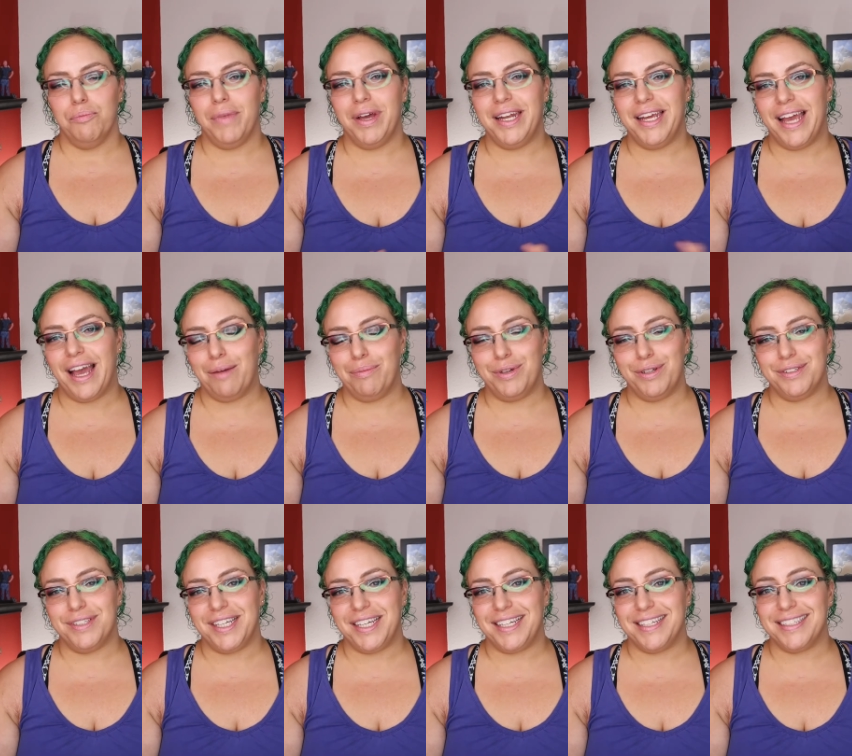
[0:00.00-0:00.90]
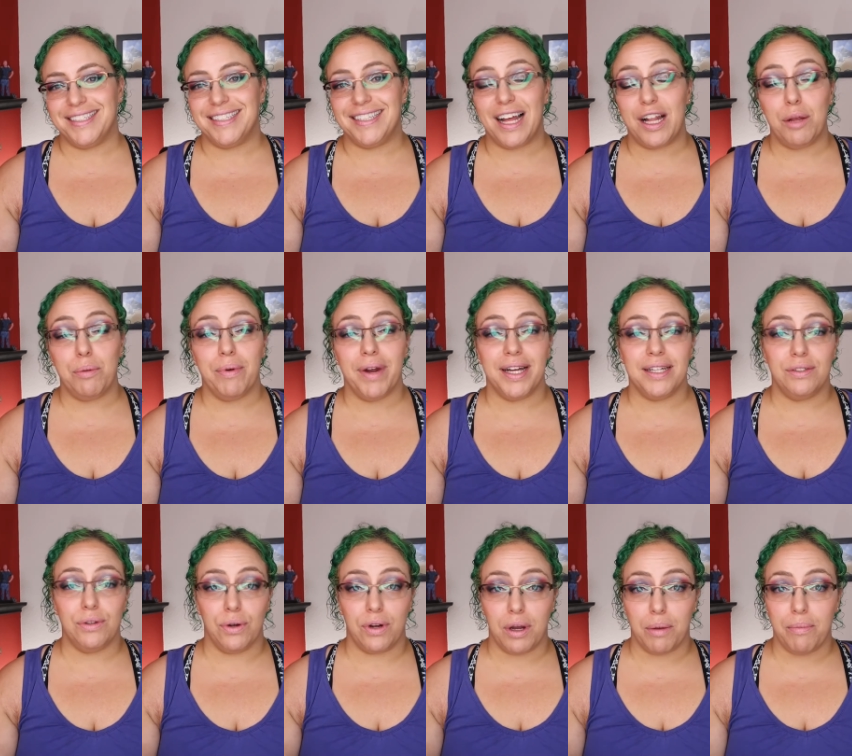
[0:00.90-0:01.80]
Many amputees
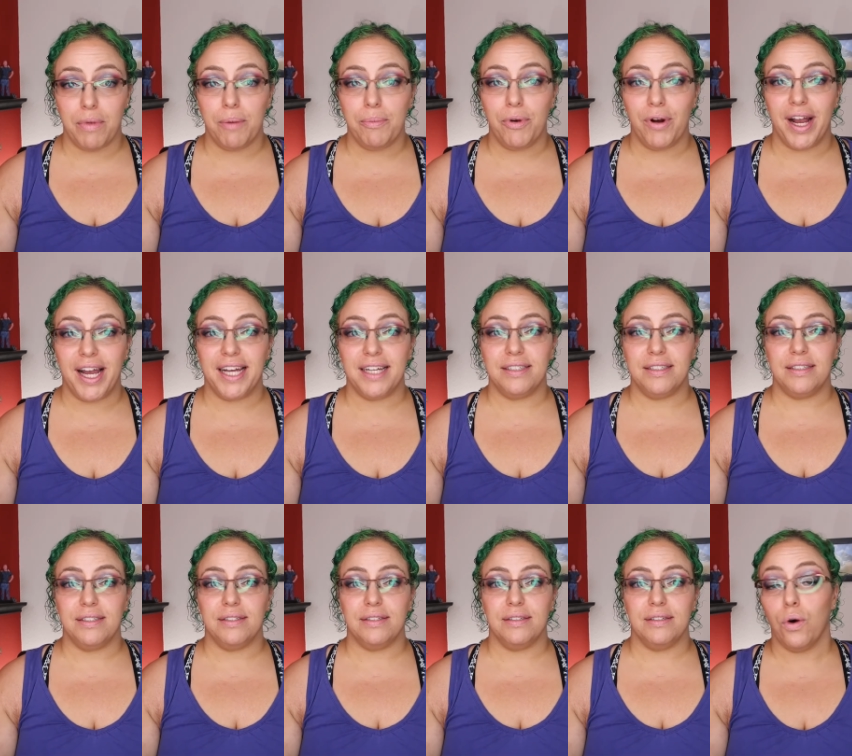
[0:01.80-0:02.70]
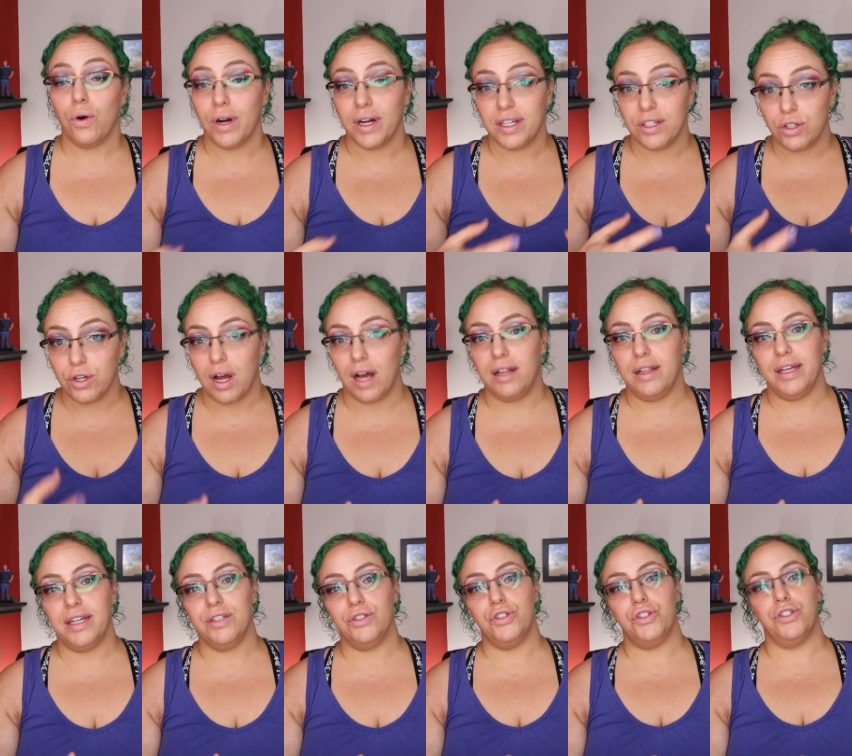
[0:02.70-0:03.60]
celebrate or commemorate or
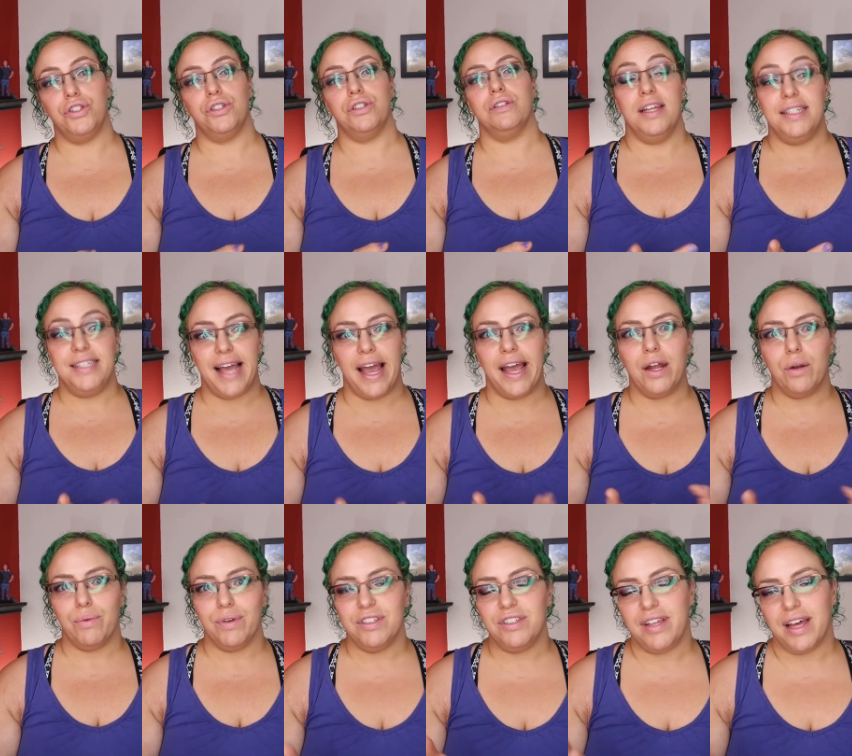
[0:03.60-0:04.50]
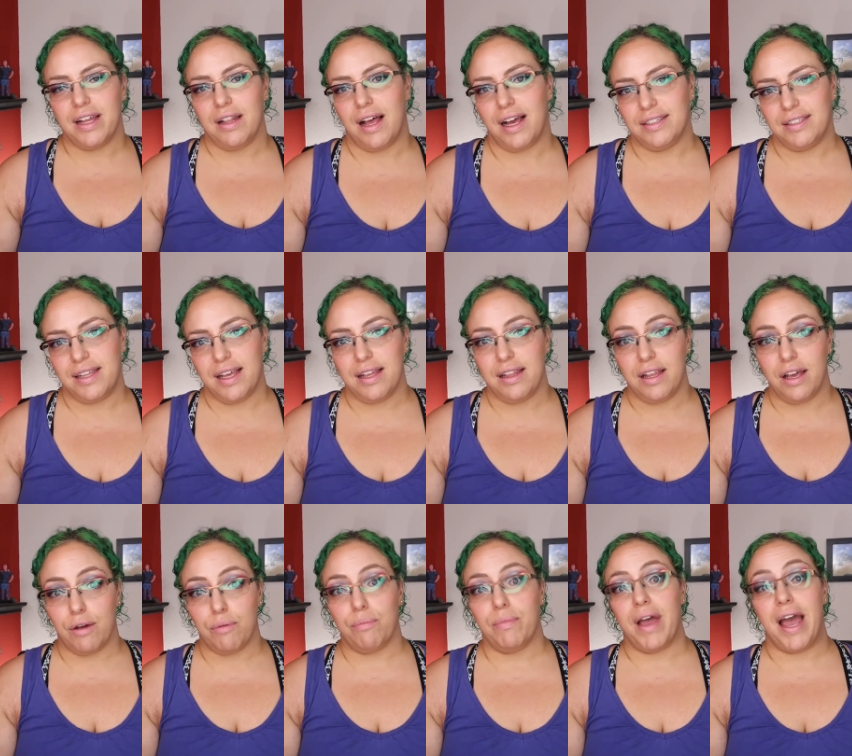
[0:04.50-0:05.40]
acknowledge the day in which they lost their
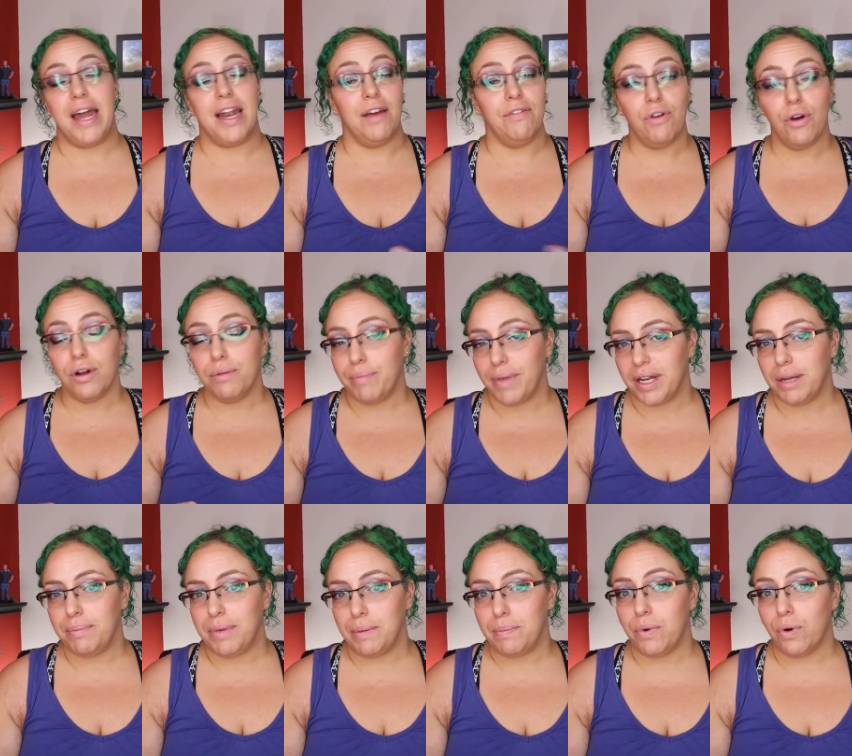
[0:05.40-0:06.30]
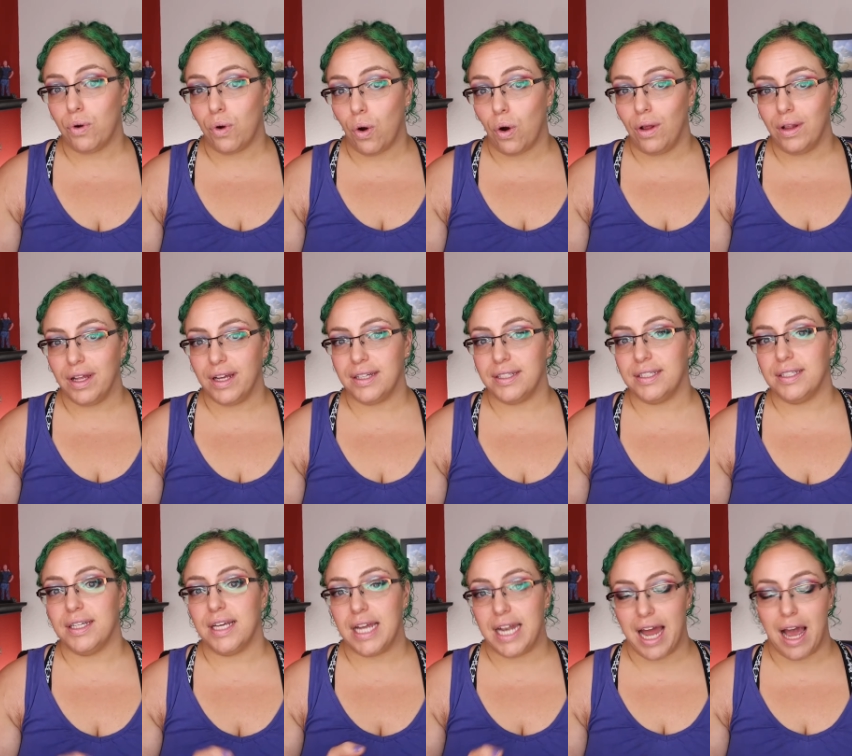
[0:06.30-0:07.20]
limb, and I've heard many people call
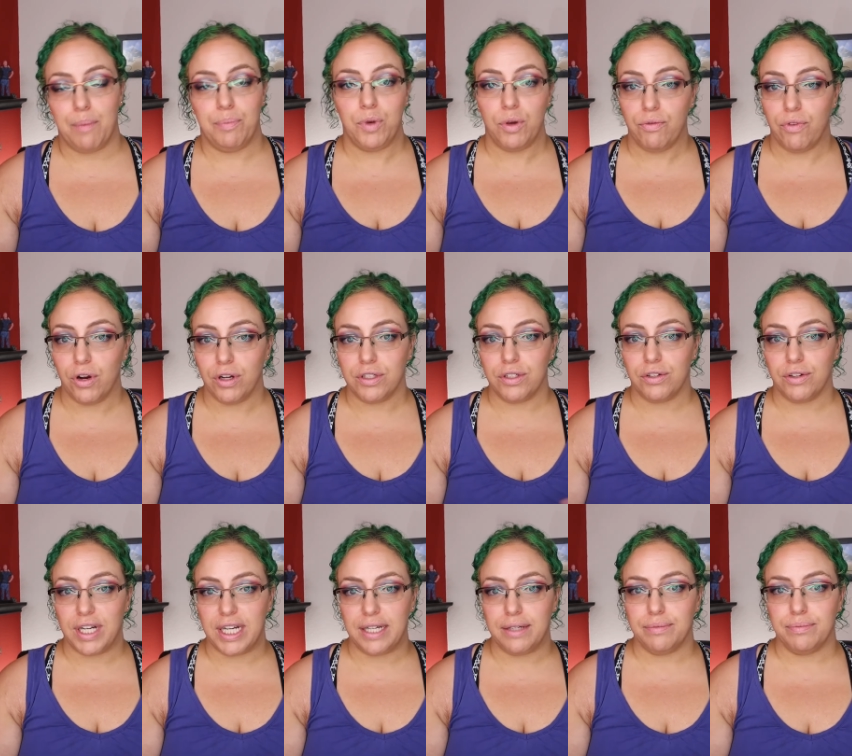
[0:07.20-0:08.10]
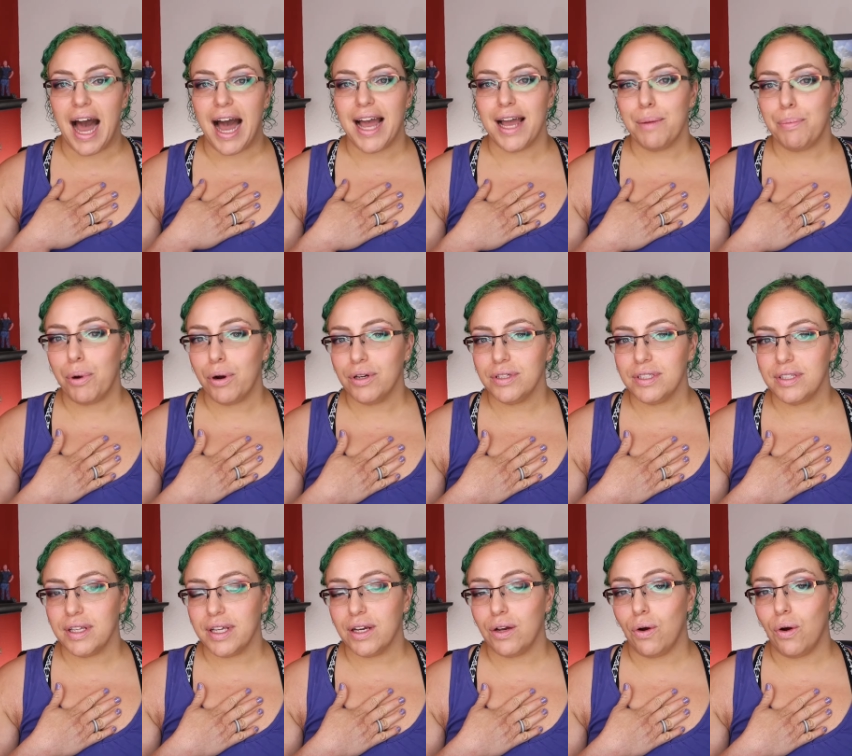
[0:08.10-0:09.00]
it an Apoversary. I
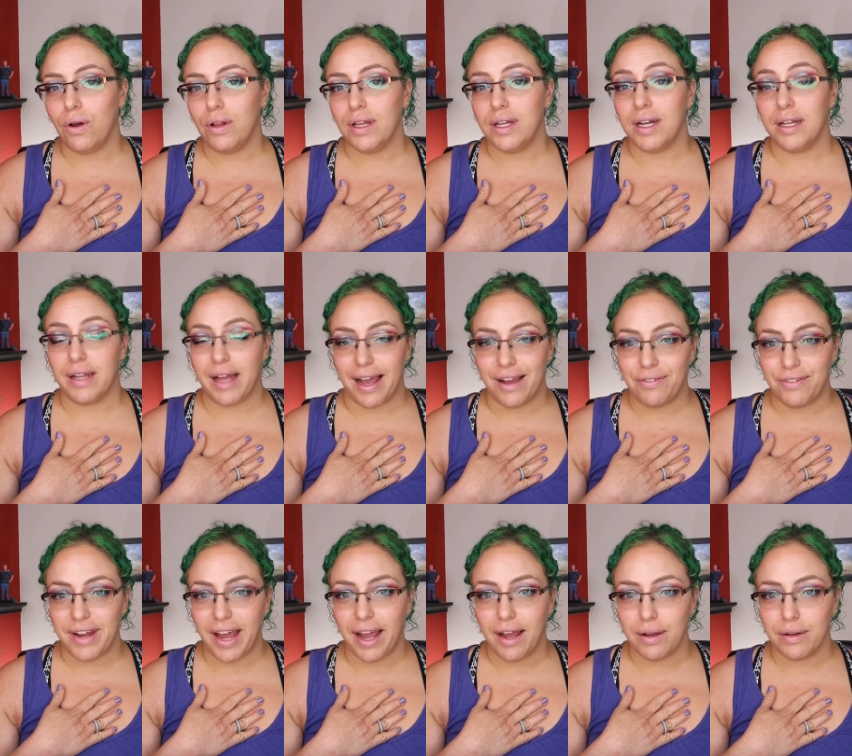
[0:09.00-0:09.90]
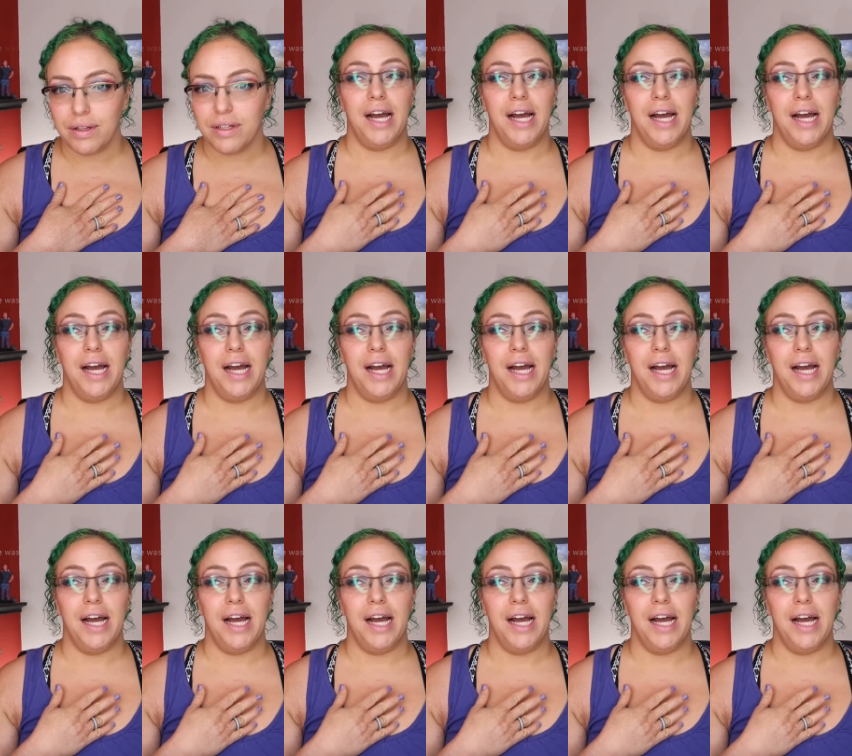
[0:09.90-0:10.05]
personally call it a life day.